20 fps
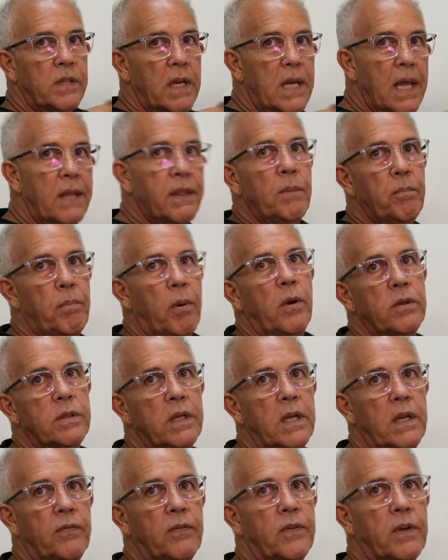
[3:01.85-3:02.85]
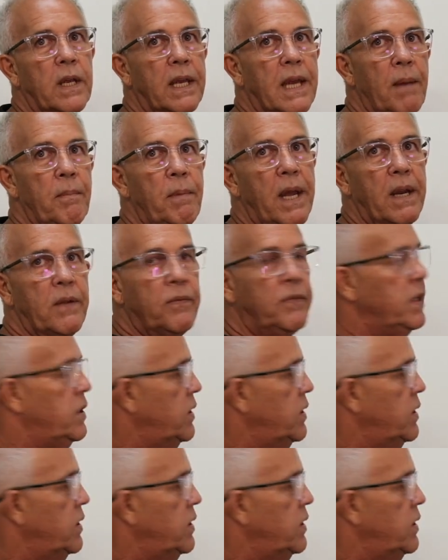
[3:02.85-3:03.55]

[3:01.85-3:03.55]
So nothing positive can come out of this